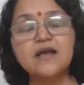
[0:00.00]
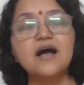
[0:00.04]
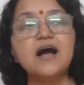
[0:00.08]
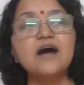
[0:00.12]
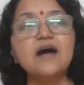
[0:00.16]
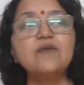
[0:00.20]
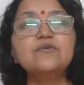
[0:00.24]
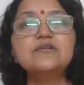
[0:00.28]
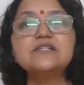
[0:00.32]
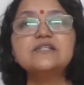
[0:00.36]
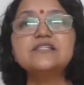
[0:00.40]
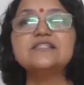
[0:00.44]

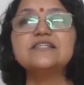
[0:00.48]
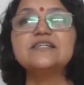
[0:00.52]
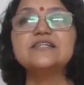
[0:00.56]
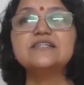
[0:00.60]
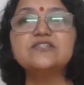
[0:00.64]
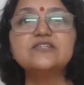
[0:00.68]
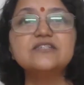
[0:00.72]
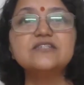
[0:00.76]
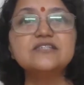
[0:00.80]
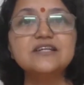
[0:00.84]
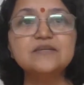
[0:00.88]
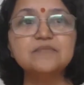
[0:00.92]
Our
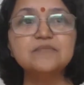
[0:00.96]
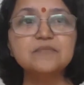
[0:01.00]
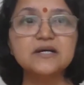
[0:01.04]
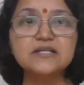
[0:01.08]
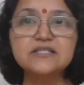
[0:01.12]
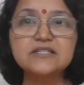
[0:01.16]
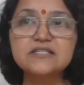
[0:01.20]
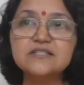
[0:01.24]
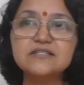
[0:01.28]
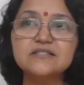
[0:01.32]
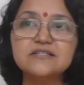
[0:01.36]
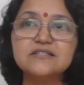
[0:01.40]
sages and
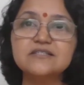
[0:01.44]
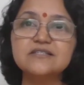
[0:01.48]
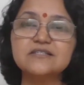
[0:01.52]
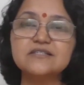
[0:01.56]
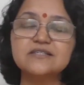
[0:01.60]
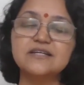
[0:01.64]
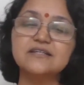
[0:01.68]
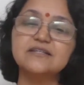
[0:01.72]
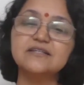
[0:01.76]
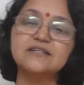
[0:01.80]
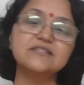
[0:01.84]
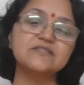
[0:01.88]
masters
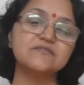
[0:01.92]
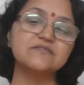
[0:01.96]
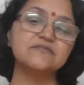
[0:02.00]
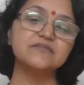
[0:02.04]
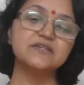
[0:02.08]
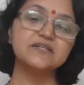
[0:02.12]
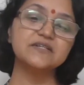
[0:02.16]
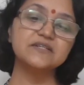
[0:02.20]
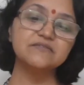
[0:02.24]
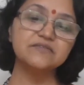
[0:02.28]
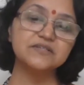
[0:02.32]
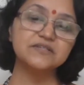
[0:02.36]
said it's
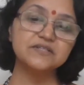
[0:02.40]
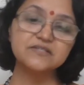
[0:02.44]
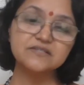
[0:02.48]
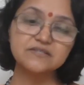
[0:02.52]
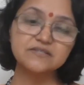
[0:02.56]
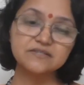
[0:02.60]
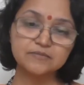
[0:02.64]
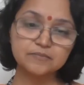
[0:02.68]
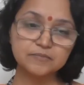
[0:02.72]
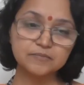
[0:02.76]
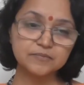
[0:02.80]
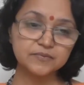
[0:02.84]
very, very
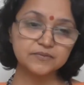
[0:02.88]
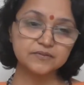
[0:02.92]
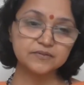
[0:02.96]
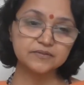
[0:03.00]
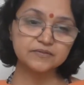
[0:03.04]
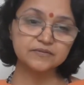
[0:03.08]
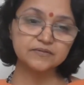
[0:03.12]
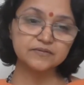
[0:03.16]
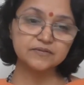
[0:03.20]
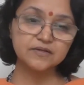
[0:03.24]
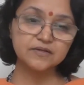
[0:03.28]
simple.